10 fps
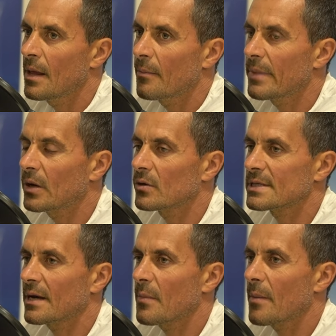
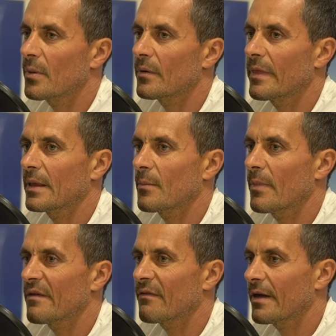because i remember that
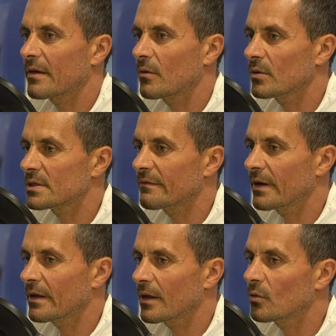my father he was a
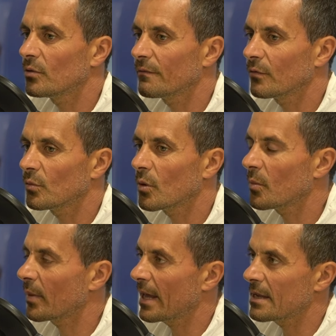very good football
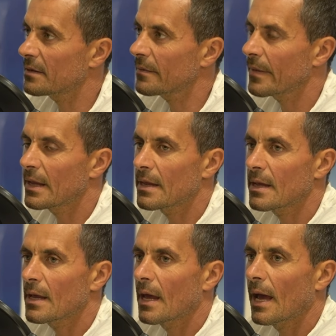player
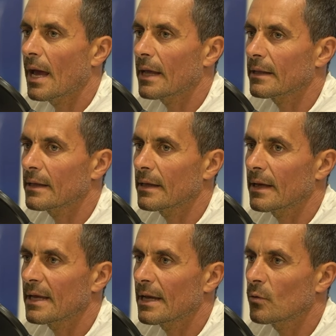and uh,
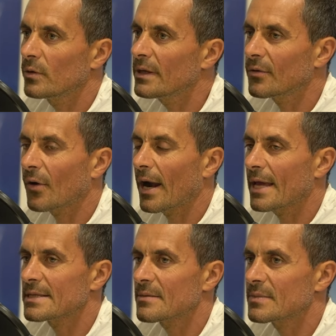he couldn't
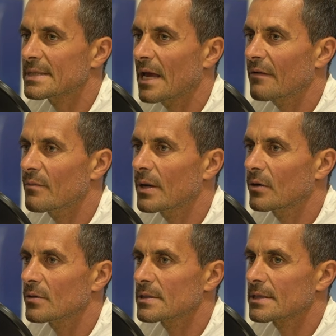realize himself
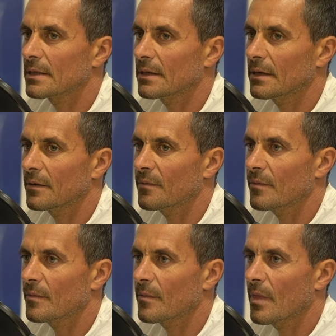because
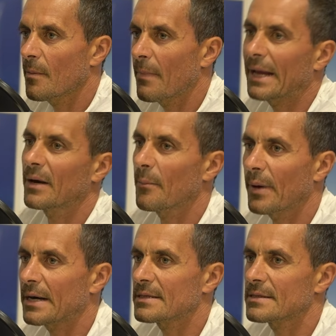um, my
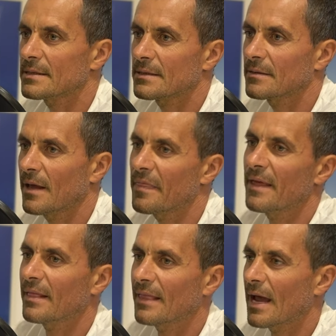grandparents at
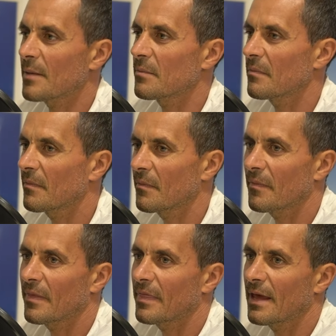that time
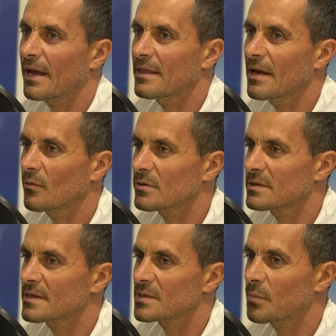the idea
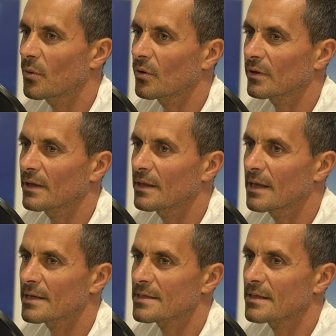was the sport it
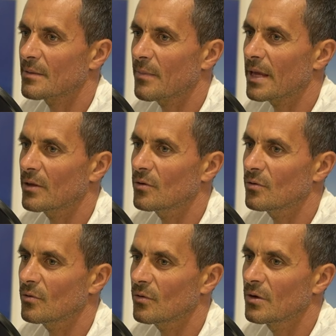doesn't make
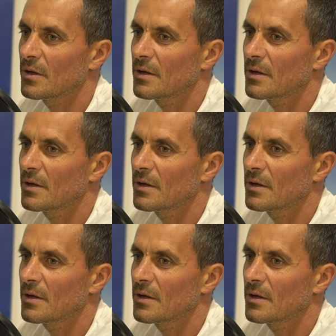you